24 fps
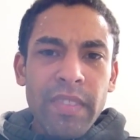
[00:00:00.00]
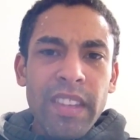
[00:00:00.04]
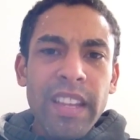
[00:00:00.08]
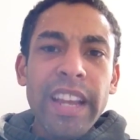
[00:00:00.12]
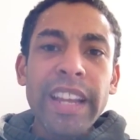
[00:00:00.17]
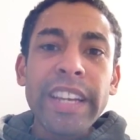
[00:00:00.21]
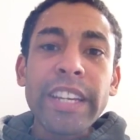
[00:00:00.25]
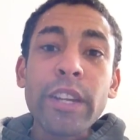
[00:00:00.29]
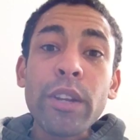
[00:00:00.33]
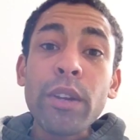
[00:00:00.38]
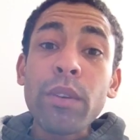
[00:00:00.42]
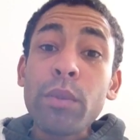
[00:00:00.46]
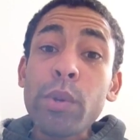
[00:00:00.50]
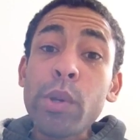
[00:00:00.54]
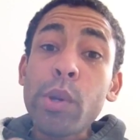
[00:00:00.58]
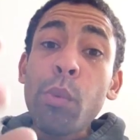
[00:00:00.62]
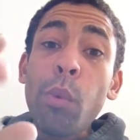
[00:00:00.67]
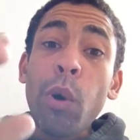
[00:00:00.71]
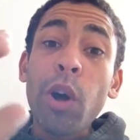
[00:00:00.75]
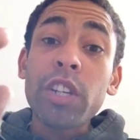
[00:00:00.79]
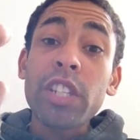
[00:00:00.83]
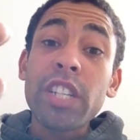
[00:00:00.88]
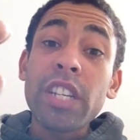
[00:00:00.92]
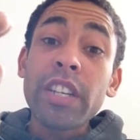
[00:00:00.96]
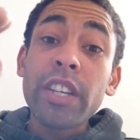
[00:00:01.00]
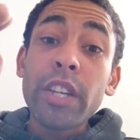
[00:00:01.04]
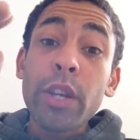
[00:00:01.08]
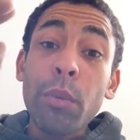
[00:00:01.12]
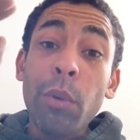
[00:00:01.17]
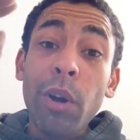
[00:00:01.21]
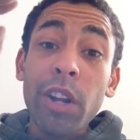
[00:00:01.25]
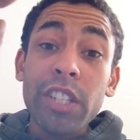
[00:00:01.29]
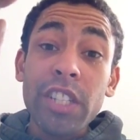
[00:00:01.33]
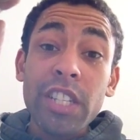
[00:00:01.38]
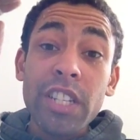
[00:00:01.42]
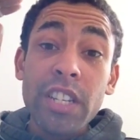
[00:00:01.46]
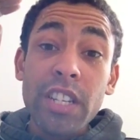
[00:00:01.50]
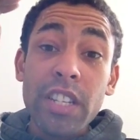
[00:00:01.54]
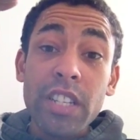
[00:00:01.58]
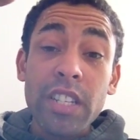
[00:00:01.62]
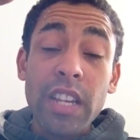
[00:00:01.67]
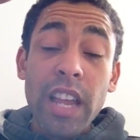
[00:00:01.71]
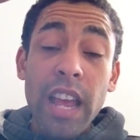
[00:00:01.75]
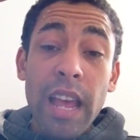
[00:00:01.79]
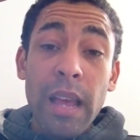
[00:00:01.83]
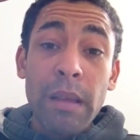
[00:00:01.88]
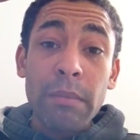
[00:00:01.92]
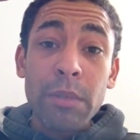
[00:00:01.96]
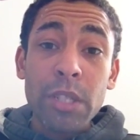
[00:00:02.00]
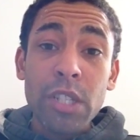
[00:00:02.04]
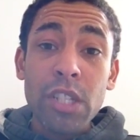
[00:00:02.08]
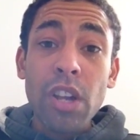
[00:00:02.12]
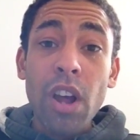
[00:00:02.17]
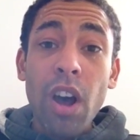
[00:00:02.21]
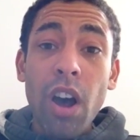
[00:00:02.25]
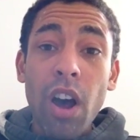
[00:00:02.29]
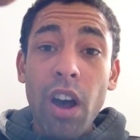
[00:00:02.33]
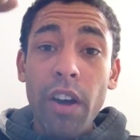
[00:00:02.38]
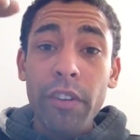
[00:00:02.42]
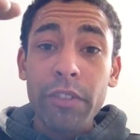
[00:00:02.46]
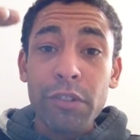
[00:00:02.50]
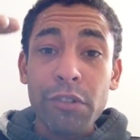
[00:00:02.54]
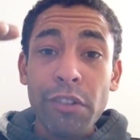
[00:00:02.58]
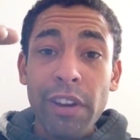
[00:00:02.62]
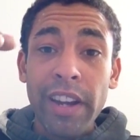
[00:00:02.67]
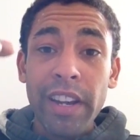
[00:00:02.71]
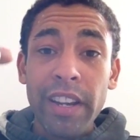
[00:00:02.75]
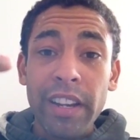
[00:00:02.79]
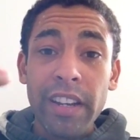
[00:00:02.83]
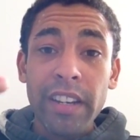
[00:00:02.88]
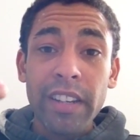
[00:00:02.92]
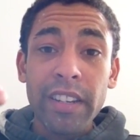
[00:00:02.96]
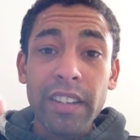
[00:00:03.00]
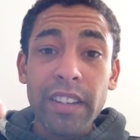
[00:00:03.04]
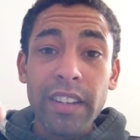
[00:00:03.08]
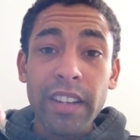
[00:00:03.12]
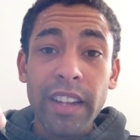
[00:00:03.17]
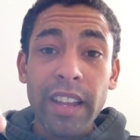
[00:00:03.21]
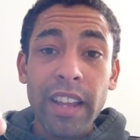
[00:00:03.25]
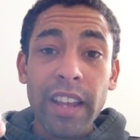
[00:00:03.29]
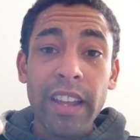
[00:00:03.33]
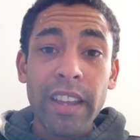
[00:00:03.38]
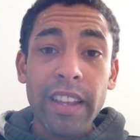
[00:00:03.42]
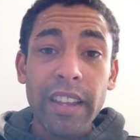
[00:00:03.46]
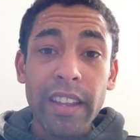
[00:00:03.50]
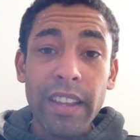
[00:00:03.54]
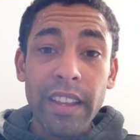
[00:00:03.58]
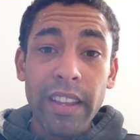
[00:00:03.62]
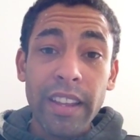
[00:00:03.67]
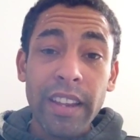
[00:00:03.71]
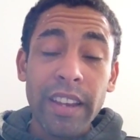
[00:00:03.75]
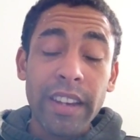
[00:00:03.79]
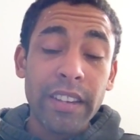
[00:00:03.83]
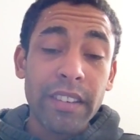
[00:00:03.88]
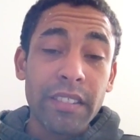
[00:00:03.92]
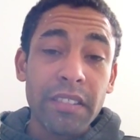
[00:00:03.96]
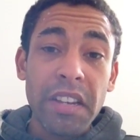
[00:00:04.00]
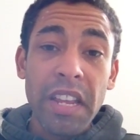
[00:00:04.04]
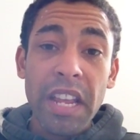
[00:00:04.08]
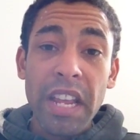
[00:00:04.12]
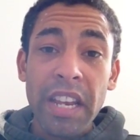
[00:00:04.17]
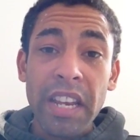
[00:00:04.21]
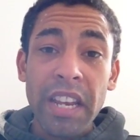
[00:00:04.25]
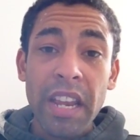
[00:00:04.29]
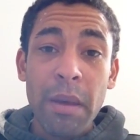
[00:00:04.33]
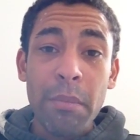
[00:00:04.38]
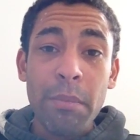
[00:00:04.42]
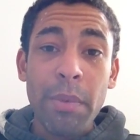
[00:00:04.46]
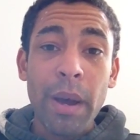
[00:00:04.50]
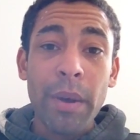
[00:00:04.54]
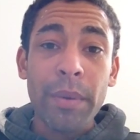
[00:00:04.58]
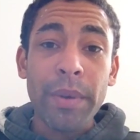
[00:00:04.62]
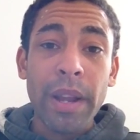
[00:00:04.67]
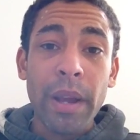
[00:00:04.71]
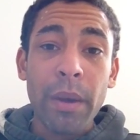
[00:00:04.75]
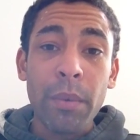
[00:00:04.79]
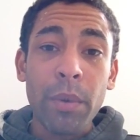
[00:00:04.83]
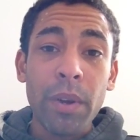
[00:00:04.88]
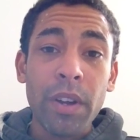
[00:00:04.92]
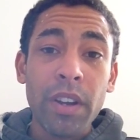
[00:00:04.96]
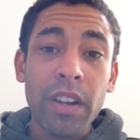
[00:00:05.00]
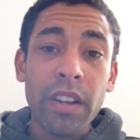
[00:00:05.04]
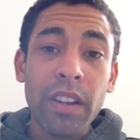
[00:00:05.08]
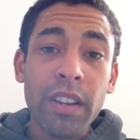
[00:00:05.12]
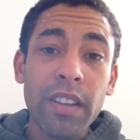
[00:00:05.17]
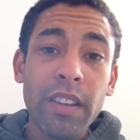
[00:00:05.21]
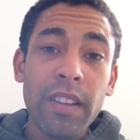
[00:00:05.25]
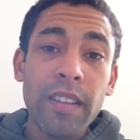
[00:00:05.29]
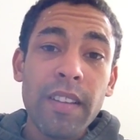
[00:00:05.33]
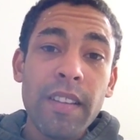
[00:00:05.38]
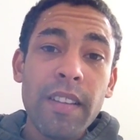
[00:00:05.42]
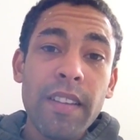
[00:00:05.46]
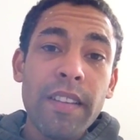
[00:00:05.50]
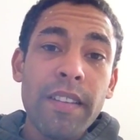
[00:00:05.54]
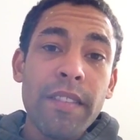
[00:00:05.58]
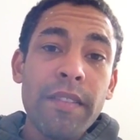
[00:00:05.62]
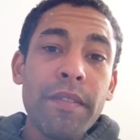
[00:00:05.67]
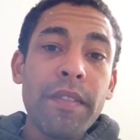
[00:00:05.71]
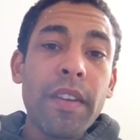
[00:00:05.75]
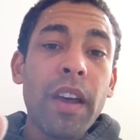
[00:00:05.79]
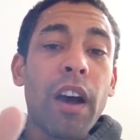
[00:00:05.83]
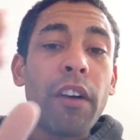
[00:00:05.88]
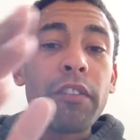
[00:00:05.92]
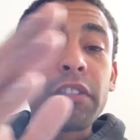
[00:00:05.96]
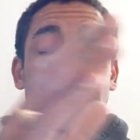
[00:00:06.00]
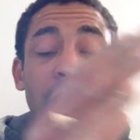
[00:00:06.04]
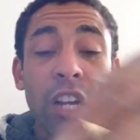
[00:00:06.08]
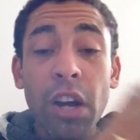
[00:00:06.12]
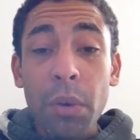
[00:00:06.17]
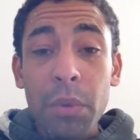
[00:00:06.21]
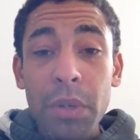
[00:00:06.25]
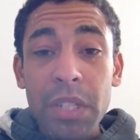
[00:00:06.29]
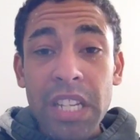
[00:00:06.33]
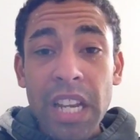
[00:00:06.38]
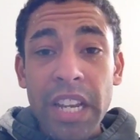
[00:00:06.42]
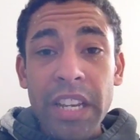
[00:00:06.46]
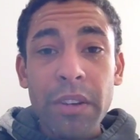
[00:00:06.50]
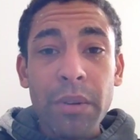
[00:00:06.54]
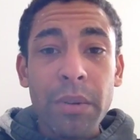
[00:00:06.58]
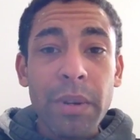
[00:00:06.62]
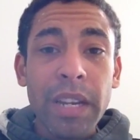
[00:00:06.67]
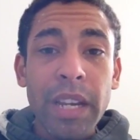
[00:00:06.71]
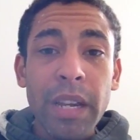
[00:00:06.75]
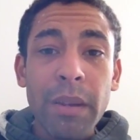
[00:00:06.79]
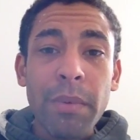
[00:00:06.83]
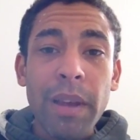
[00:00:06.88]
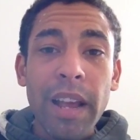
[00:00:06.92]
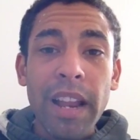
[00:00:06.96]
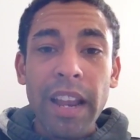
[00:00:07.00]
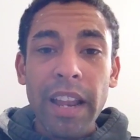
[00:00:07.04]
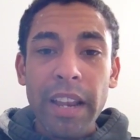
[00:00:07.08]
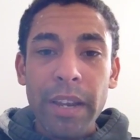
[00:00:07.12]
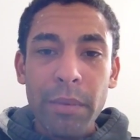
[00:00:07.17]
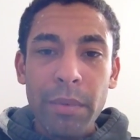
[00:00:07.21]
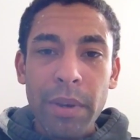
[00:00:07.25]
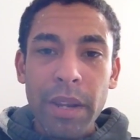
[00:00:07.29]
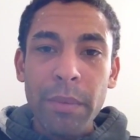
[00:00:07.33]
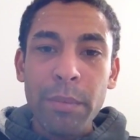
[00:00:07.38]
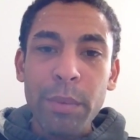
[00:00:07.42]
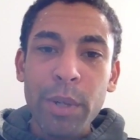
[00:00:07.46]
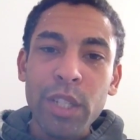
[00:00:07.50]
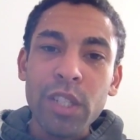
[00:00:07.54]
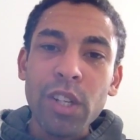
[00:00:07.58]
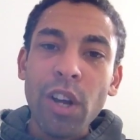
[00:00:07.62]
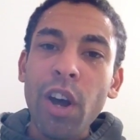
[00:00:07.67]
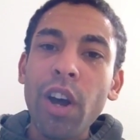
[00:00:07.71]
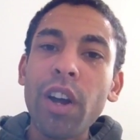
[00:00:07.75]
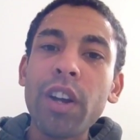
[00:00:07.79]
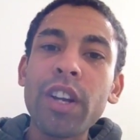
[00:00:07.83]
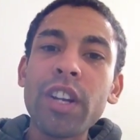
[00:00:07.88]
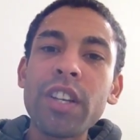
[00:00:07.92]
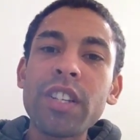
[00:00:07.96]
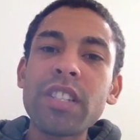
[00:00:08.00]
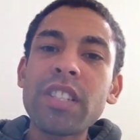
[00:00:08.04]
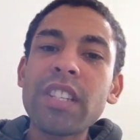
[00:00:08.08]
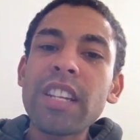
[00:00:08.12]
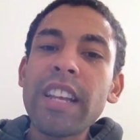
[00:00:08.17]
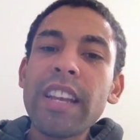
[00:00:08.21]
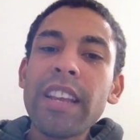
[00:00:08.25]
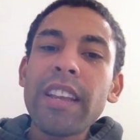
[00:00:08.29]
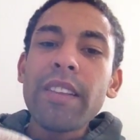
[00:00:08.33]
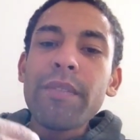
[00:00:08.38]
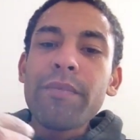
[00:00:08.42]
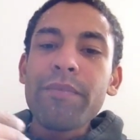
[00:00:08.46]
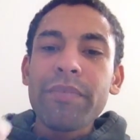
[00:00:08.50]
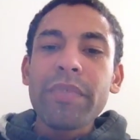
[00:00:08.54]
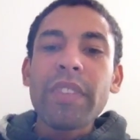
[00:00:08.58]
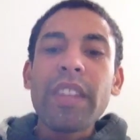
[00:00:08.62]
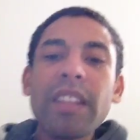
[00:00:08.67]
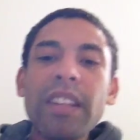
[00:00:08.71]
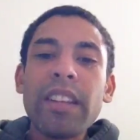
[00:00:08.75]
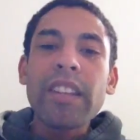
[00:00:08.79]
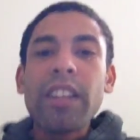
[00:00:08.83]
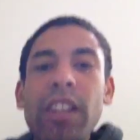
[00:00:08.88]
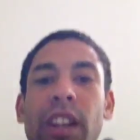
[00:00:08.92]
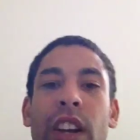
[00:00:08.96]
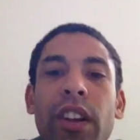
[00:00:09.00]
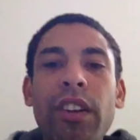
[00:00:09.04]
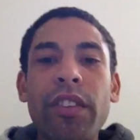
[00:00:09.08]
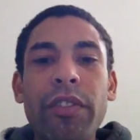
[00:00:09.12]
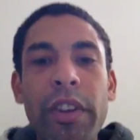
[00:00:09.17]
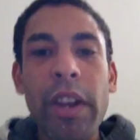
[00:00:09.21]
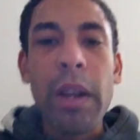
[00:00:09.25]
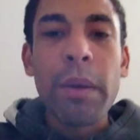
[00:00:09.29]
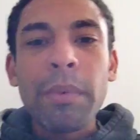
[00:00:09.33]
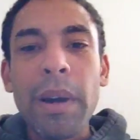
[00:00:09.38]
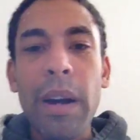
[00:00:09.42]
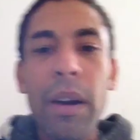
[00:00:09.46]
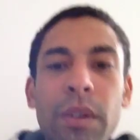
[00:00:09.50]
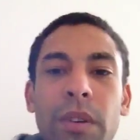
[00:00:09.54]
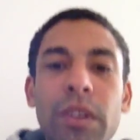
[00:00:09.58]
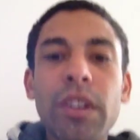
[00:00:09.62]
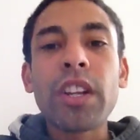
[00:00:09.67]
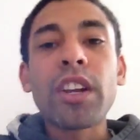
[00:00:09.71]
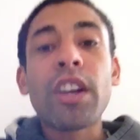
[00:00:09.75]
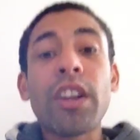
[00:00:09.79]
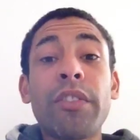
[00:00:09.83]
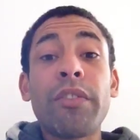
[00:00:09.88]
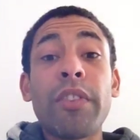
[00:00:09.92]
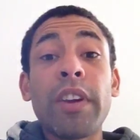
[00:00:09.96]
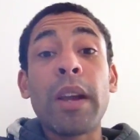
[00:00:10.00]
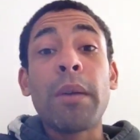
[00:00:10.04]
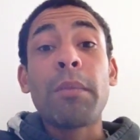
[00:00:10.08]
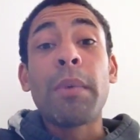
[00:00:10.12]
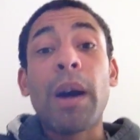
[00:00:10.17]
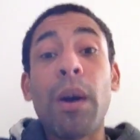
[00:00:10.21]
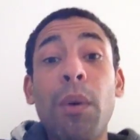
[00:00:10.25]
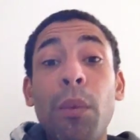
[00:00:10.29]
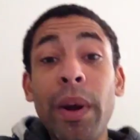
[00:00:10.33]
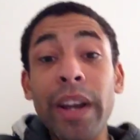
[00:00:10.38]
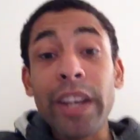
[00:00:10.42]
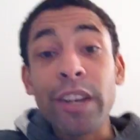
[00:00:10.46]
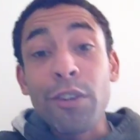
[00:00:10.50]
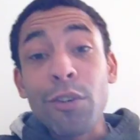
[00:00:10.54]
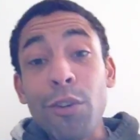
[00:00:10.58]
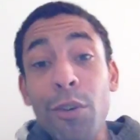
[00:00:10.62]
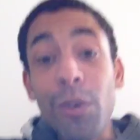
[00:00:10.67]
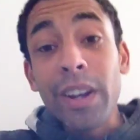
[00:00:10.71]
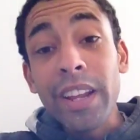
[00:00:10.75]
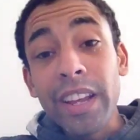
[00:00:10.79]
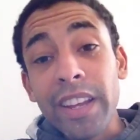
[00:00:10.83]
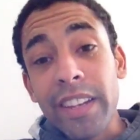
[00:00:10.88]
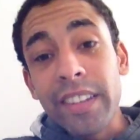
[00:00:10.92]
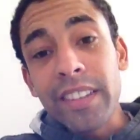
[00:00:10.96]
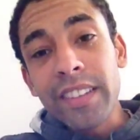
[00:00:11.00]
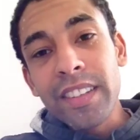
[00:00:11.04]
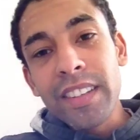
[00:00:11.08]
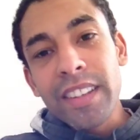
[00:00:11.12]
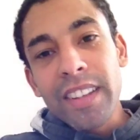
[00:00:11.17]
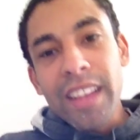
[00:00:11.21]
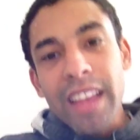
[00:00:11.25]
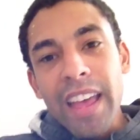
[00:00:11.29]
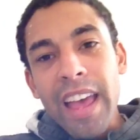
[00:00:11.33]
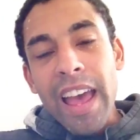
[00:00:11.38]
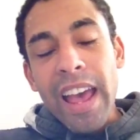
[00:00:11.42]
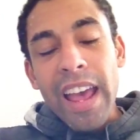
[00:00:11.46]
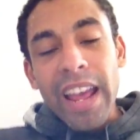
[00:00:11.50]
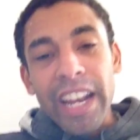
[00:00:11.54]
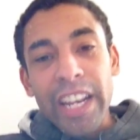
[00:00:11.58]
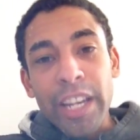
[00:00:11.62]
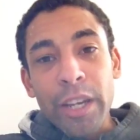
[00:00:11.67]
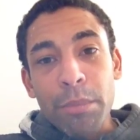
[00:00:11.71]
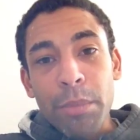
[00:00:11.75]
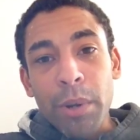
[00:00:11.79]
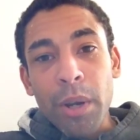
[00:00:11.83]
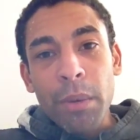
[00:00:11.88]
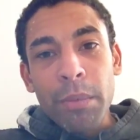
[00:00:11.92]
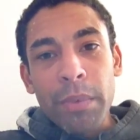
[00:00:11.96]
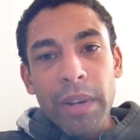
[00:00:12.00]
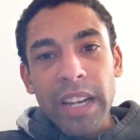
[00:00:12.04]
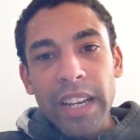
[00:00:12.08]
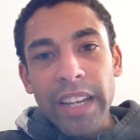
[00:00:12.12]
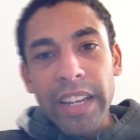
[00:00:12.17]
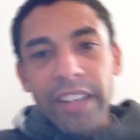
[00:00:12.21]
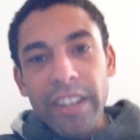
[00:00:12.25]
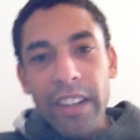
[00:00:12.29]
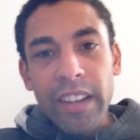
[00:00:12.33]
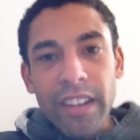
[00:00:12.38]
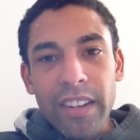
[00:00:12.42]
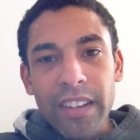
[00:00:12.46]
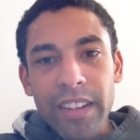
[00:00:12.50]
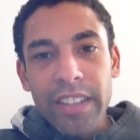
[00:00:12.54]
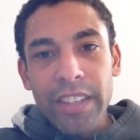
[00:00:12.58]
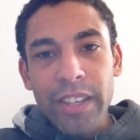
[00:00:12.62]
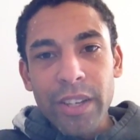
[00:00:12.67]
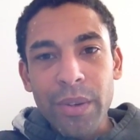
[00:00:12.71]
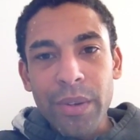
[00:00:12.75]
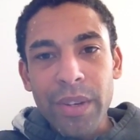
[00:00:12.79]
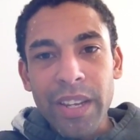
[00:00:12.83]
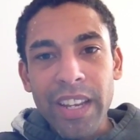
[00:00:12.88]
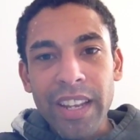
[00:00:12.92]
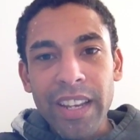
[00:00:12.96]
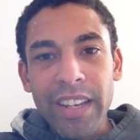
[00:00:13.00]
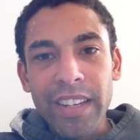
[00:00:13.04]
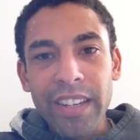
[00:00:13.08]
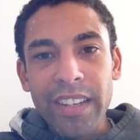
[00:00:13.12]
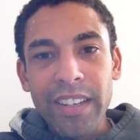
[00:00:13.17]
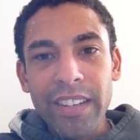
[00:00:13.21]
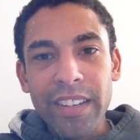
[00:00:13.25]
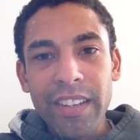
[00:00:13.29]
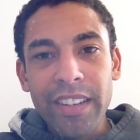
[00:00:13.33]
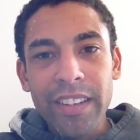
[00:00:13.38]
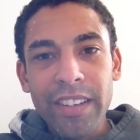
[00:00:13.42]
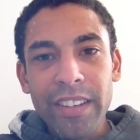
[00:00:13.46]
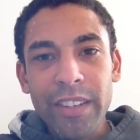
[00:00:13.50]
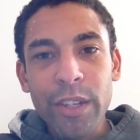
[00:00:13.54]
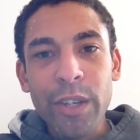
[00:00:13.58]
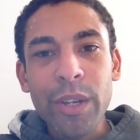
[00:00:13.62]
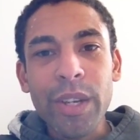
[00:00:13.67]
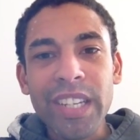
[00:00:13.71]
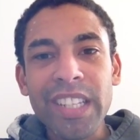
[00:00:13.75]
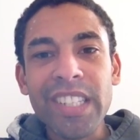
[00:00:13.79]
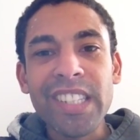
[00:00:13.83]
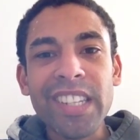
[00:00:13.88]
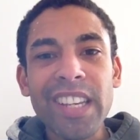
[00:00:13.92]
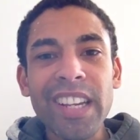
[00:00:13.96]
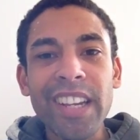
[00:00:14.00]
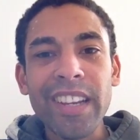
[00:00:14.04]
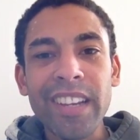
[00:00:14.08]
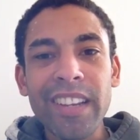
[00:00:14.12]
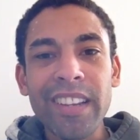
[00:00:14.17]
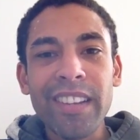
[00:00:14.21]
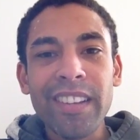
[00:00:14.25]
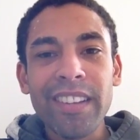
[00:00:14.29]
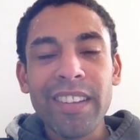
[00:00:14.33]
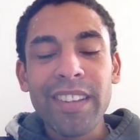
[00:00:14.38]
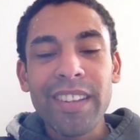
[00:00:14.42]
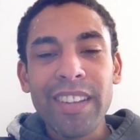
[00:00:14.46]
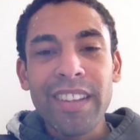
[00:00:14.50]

you're watching this start off training, okay, in the Empower network. Obviously, I will send you an email anyway, because the good thing about when you're all in and you become a leader, you can see